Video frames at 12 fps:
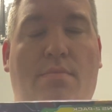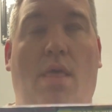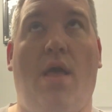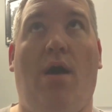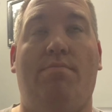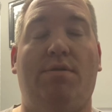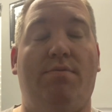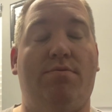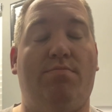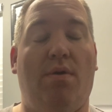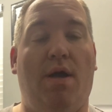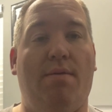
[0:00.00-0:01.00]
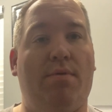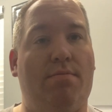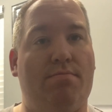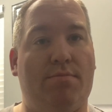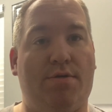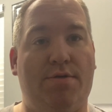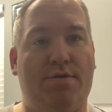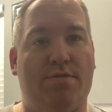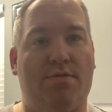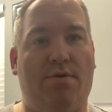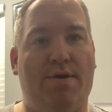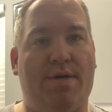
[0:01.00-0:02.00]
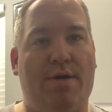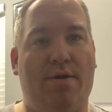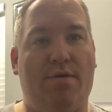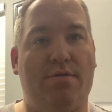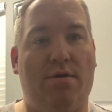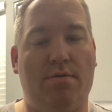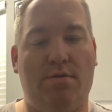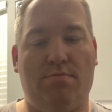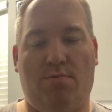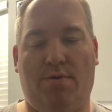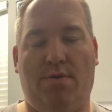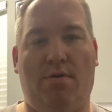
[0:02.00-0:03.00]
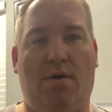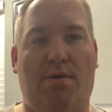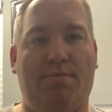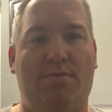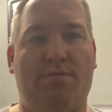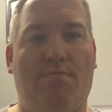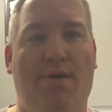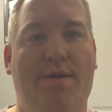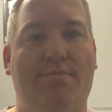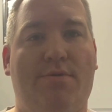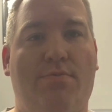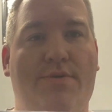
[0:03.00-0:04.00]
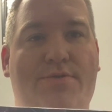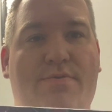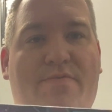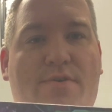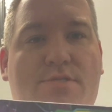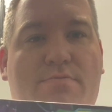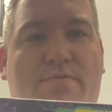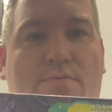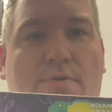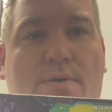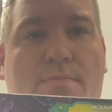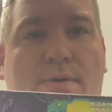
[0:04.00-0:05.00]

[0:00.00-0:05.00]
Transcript: Optimus Prime. Goodness, sorry, I cannot talk this morning. Optimus Prime's original version before he